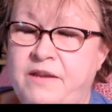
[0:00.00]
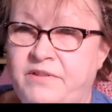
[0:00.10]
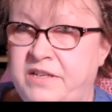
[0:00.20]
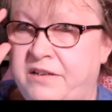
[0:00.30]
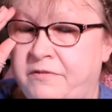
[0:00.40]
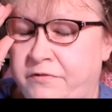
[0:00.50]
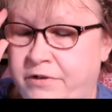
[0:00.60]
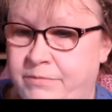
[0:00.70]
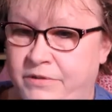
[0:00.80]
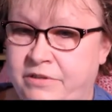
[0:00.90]
having enough
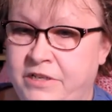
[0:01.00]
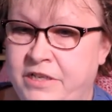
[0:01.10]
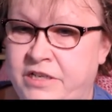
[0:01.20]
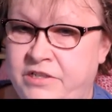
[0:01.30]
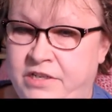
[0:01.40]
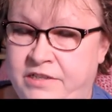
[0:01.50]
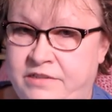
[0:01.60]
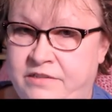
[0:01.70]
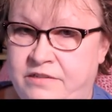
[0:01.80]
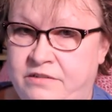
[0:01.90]
trouble
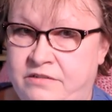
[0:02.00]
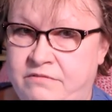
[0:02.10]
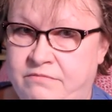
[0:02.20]
just